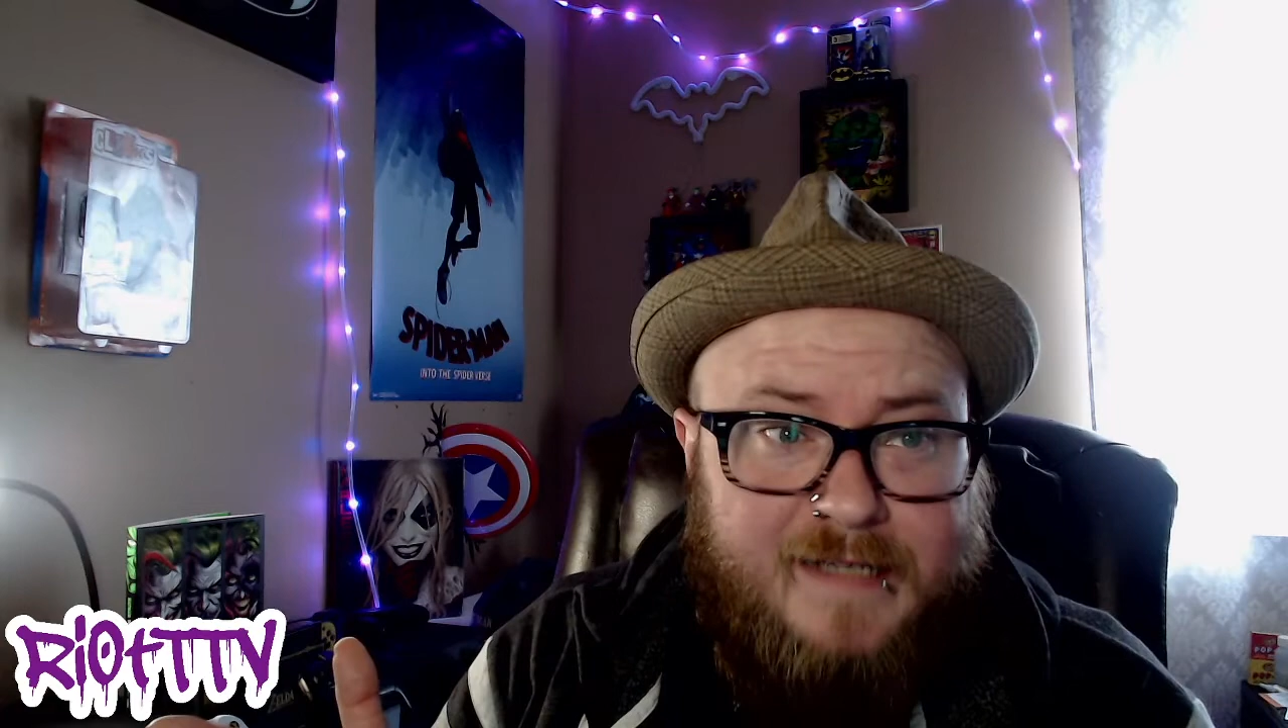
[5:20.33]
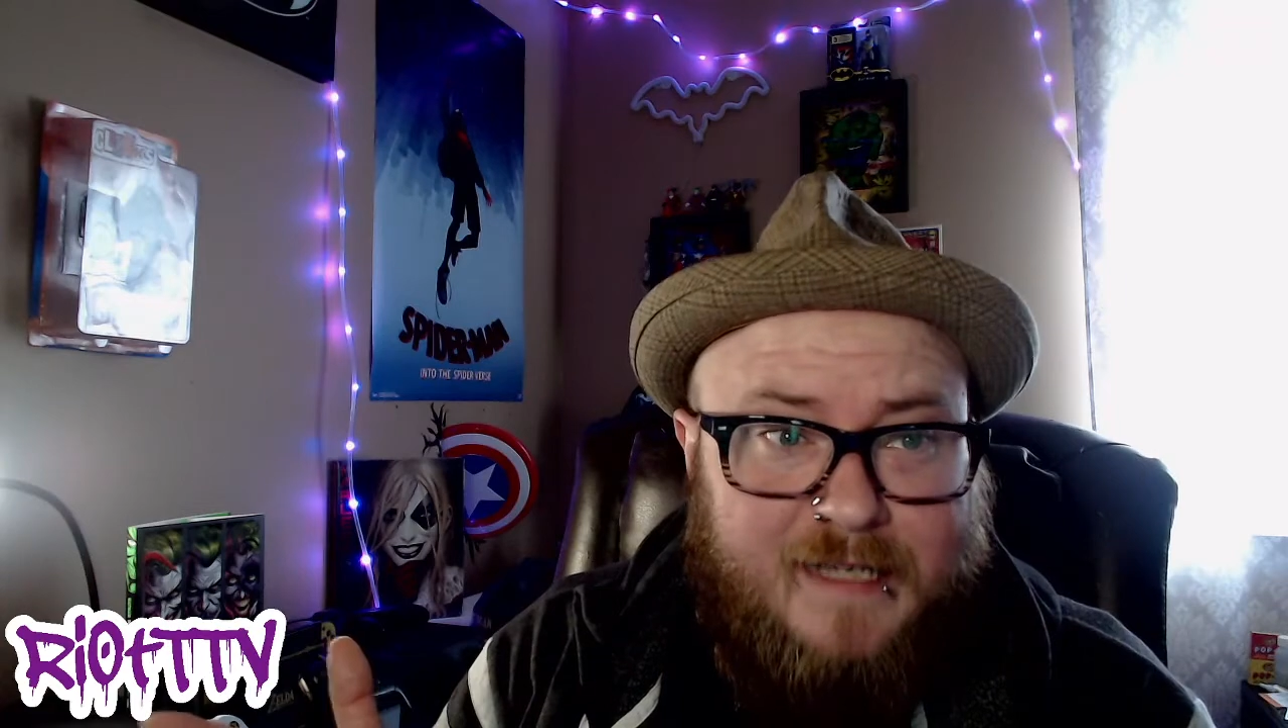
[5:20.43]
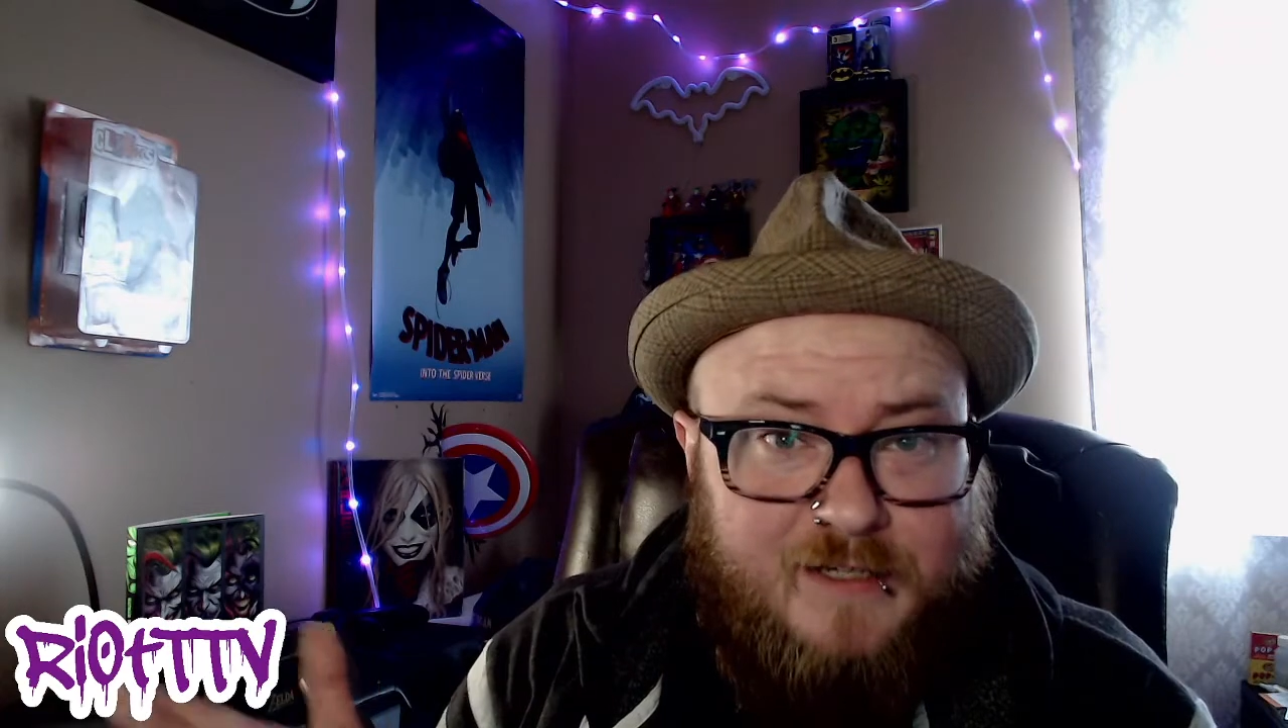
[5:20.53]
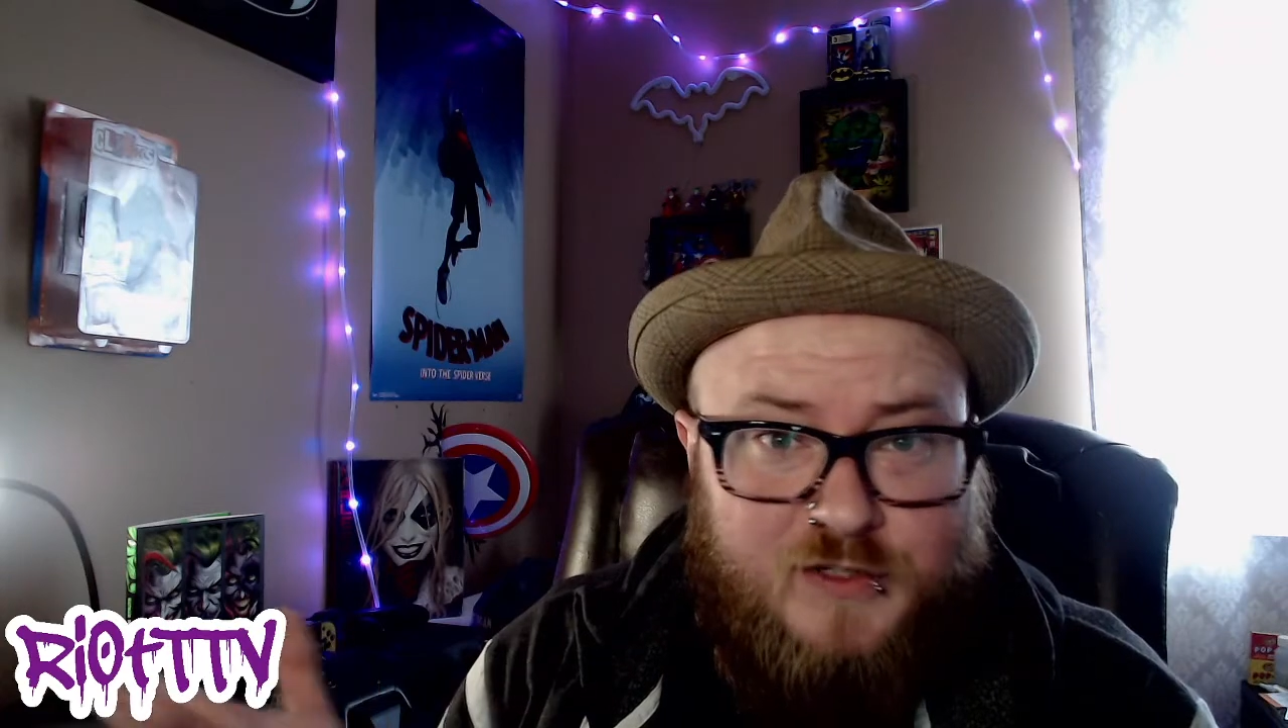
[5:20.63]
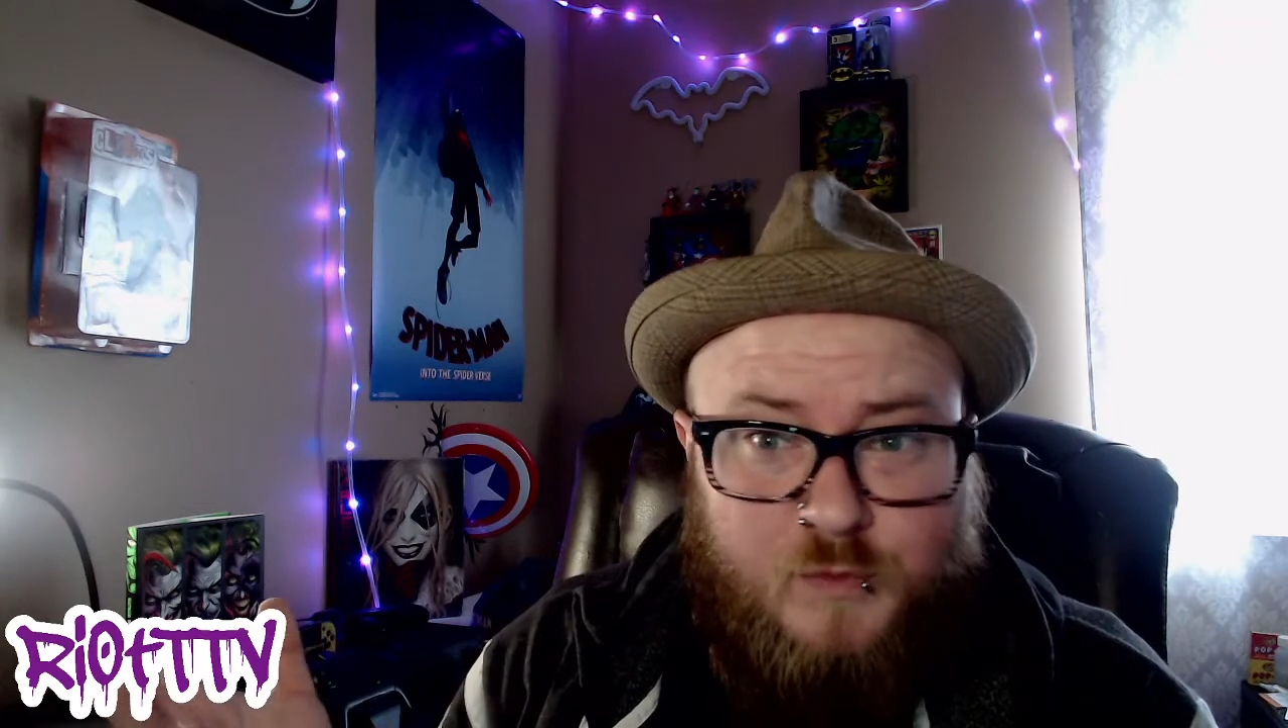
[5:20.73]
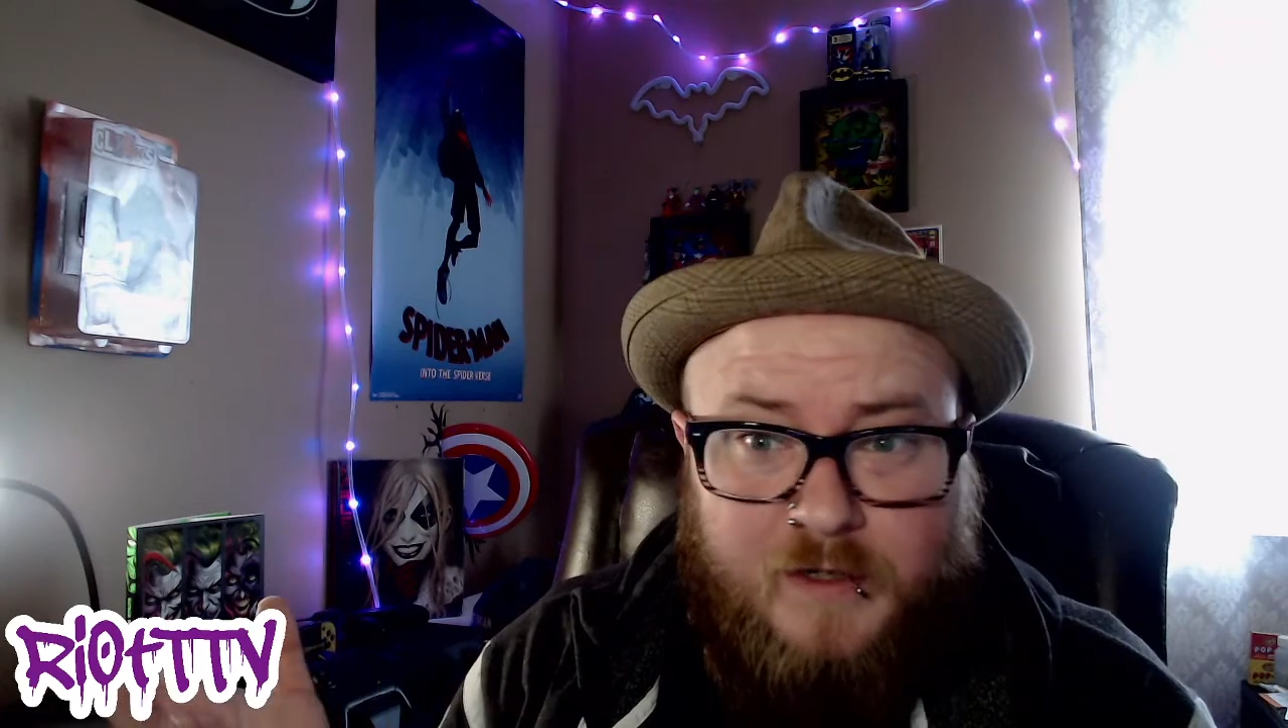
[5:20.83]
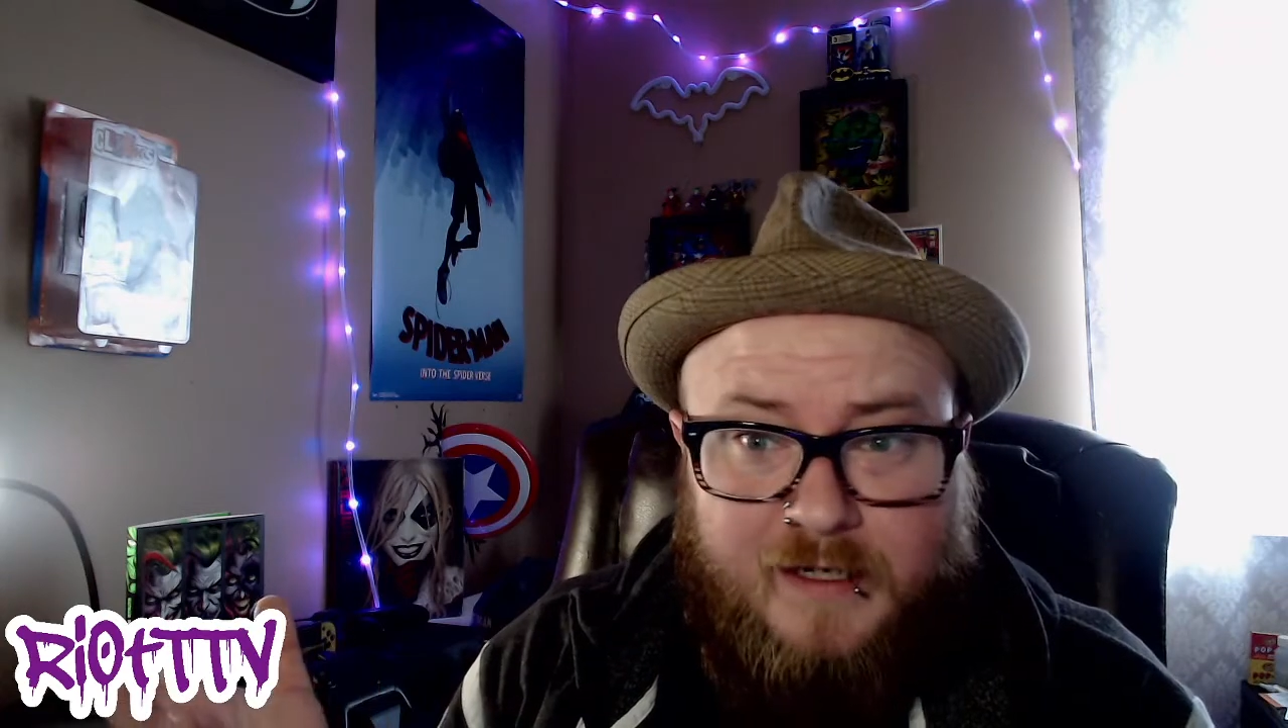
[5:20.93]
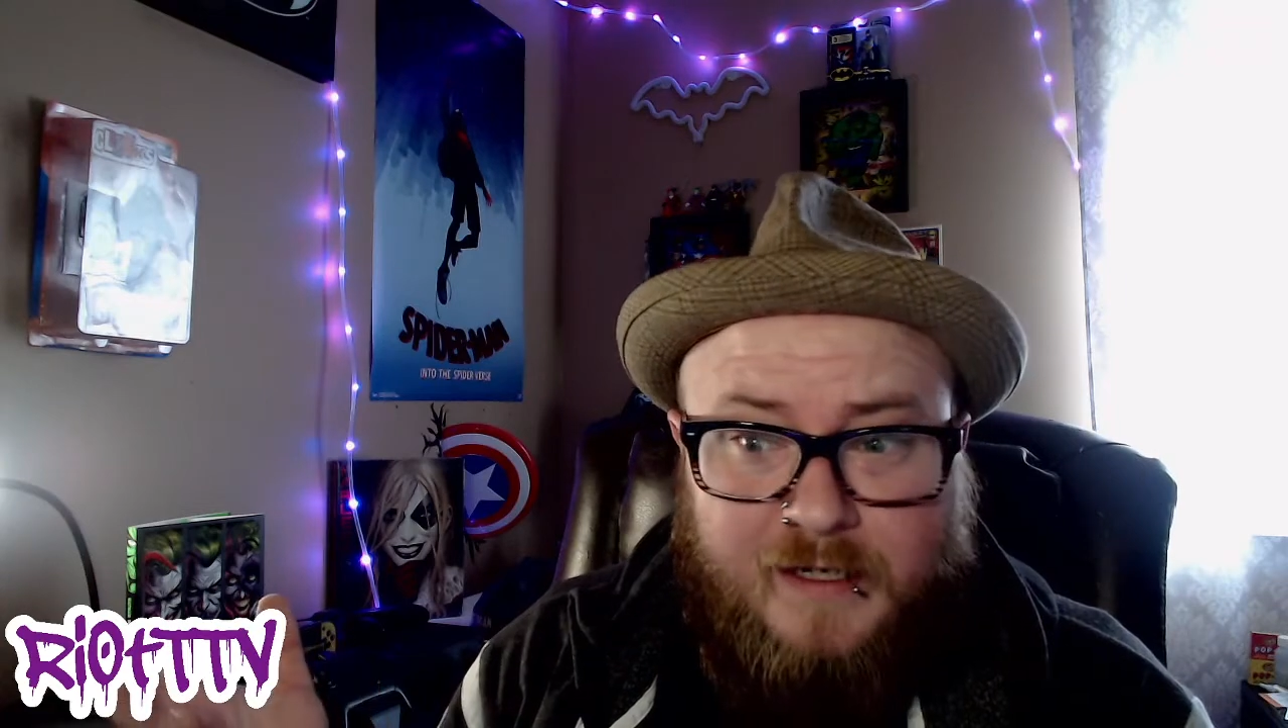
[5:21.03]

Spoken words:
I just wanted